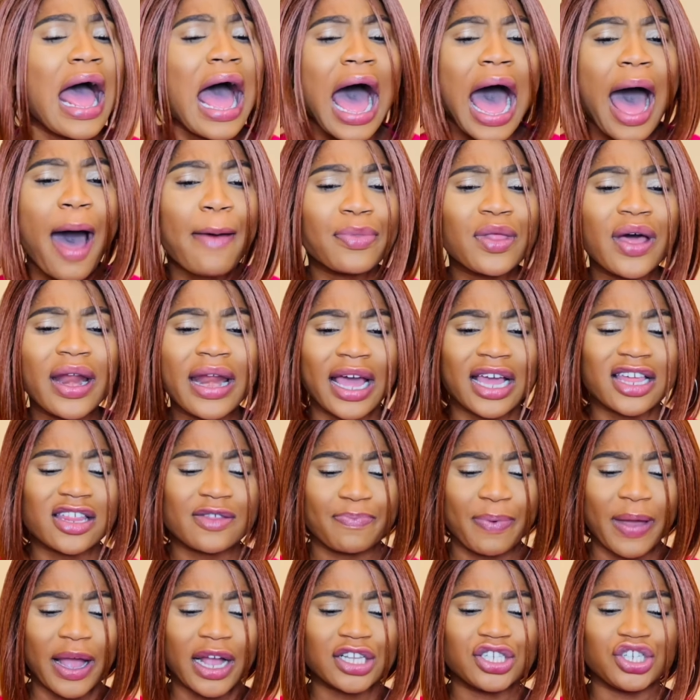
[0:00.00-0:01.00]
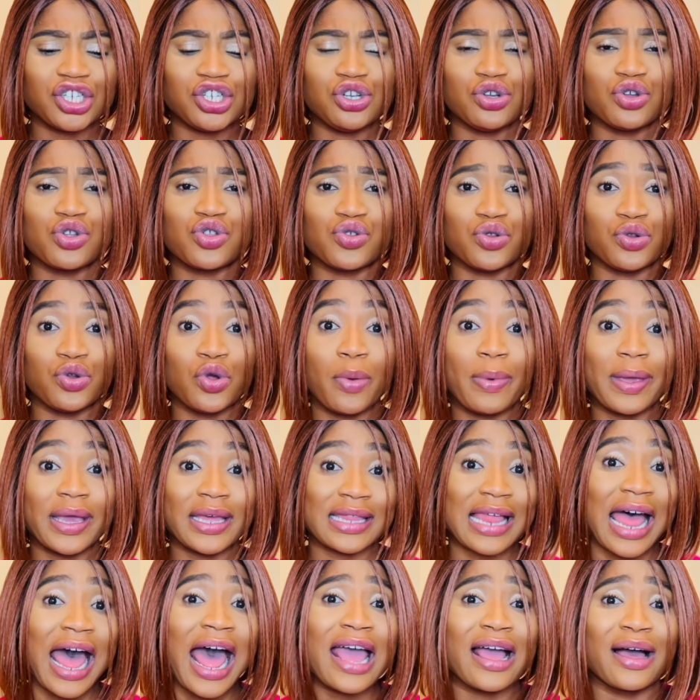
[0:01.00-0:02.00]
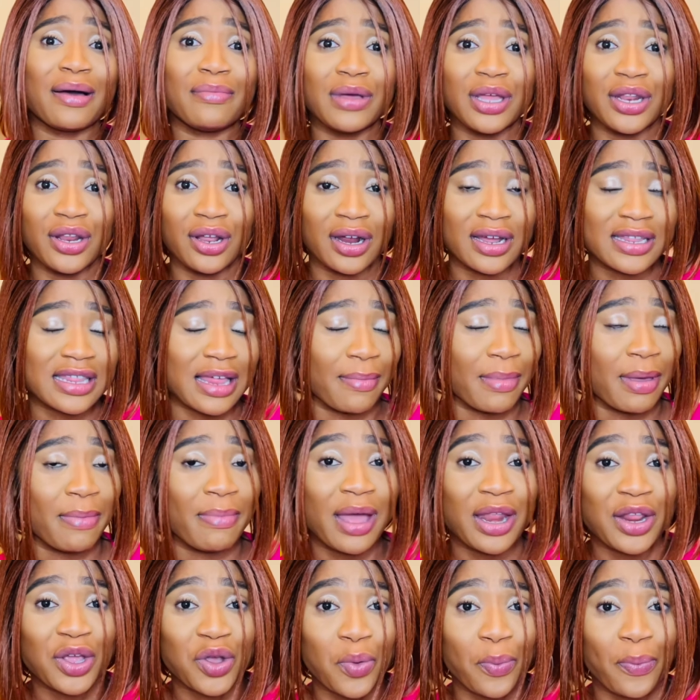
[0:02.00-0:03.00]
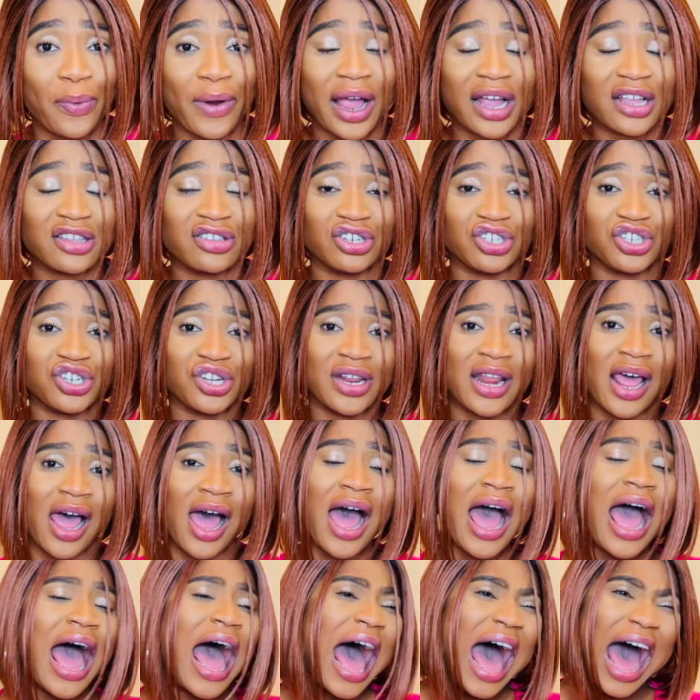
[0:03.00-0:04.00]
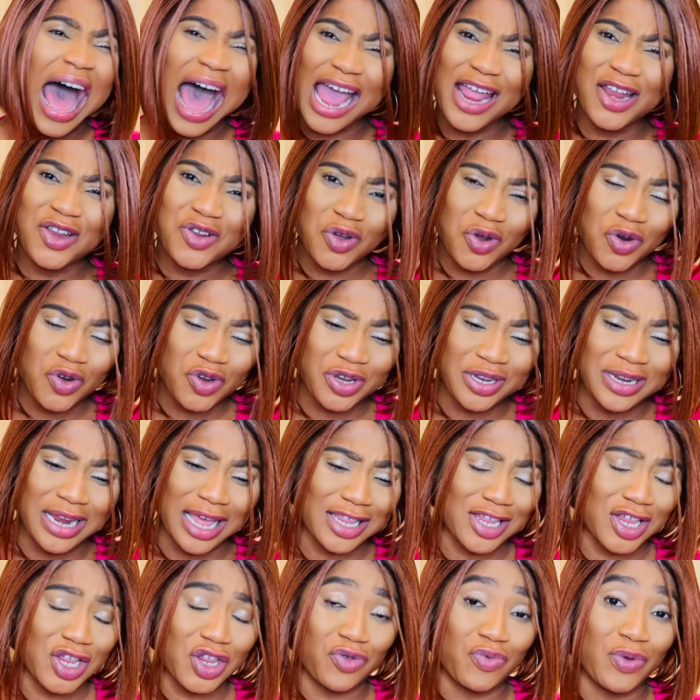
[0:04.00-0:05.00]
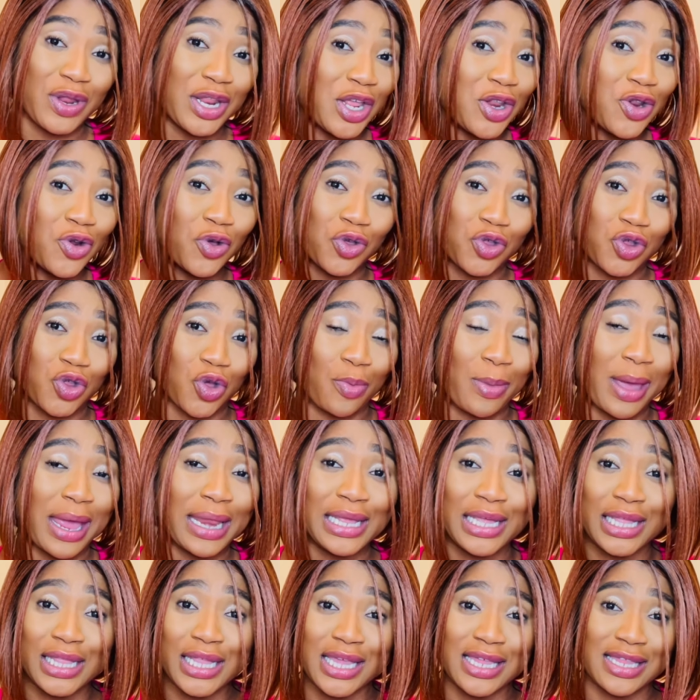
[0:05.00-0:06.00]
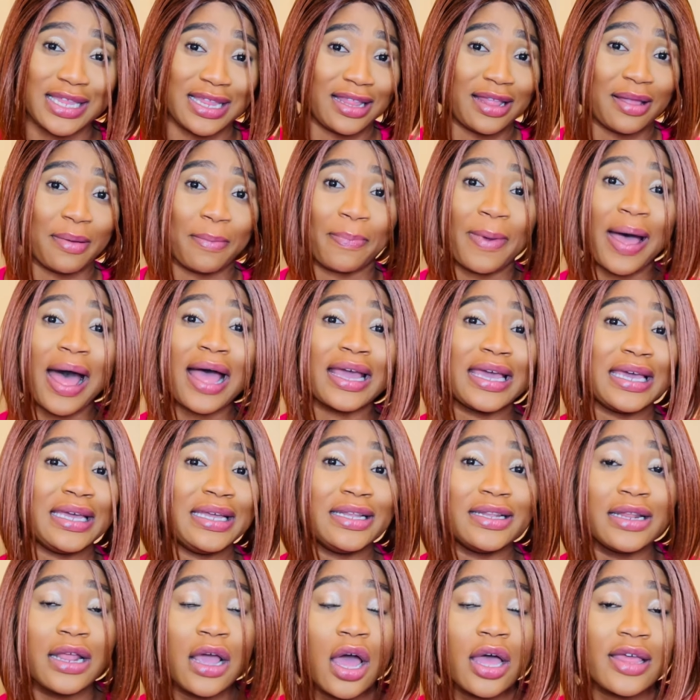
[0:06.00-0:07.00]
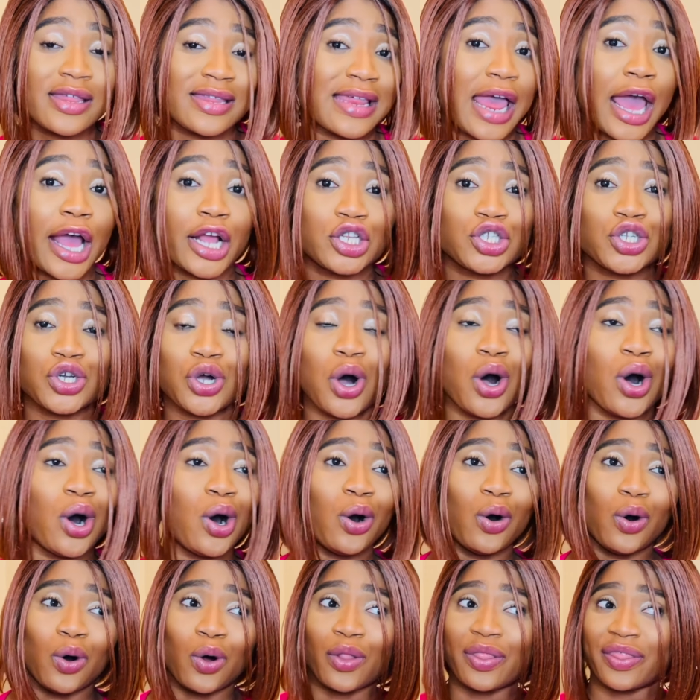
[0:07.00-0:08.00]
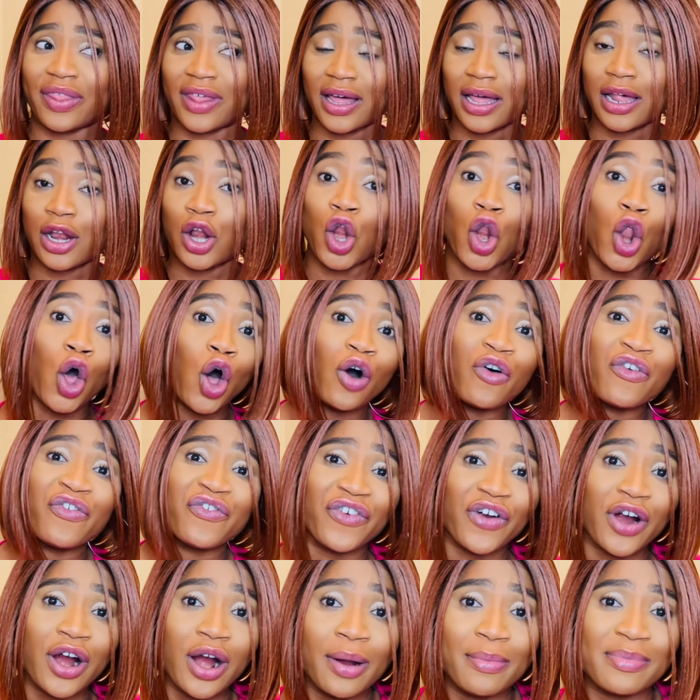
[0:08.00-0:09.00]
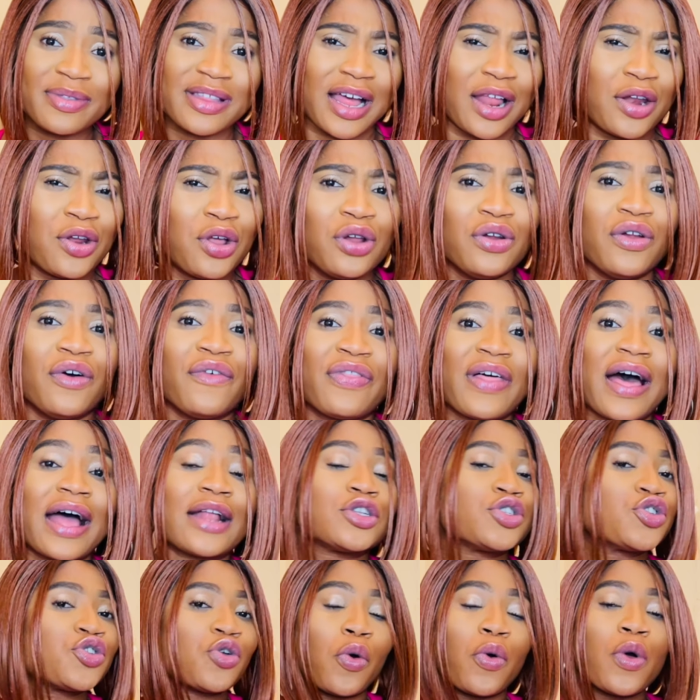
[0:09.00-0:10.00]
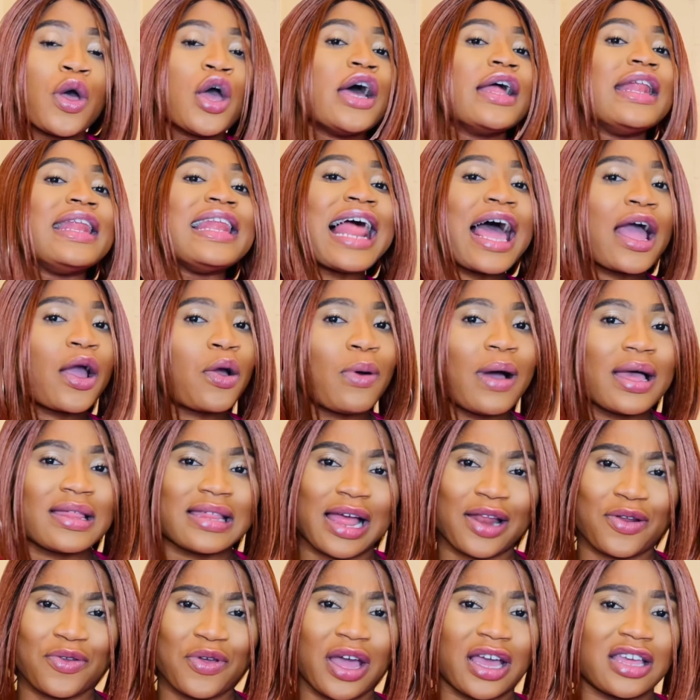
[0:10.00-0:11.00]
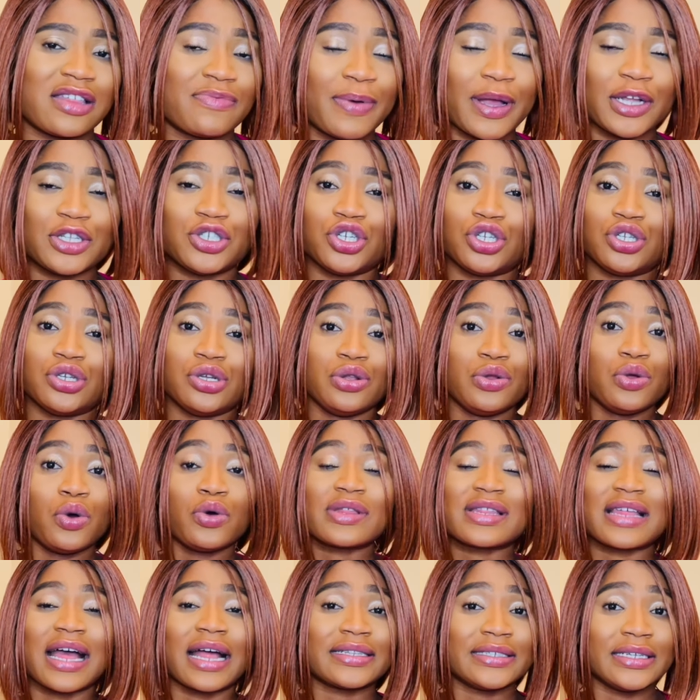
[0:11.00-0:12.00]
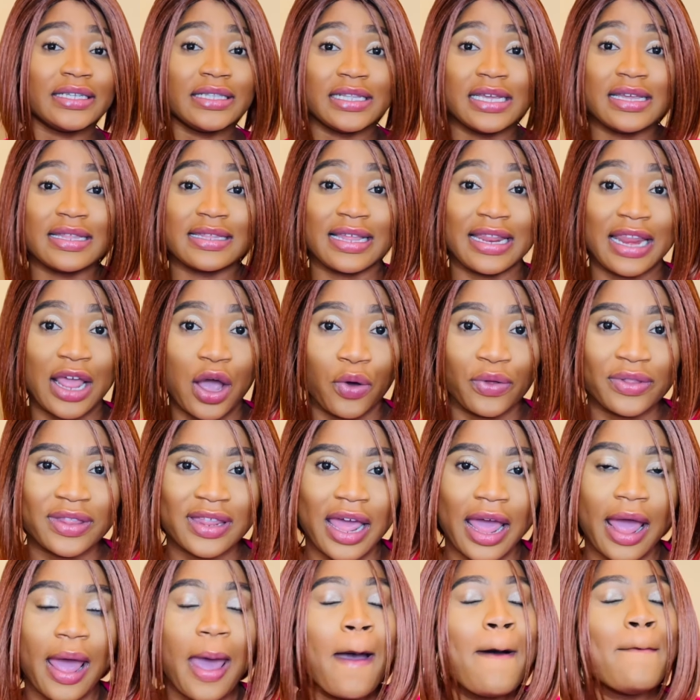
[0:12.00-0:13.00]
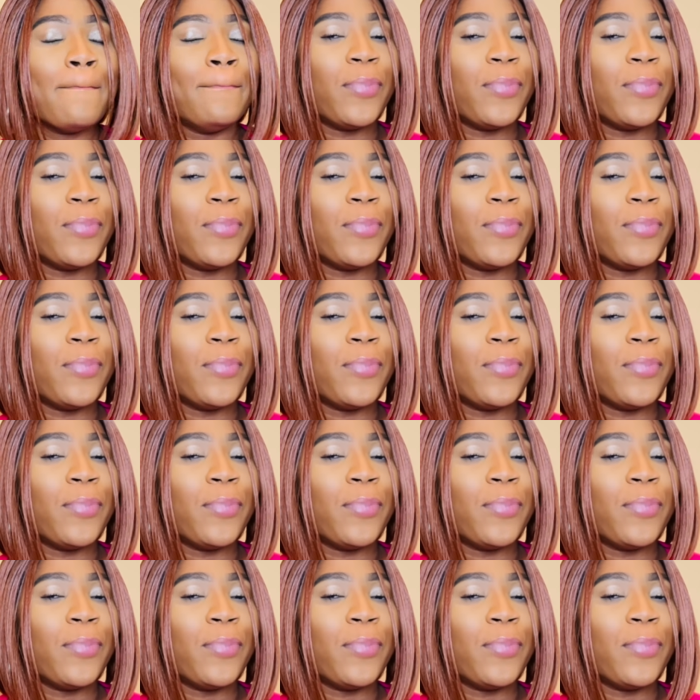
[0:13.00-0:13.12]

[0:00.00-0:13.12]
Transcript: I'm not expecting you to know, because I am a nurse, I'm a medical practitioner. I don't necessarily know so many things in the banking sector or the law firms and all of that. So likewise, I don't expect you to know certain things in healthcare.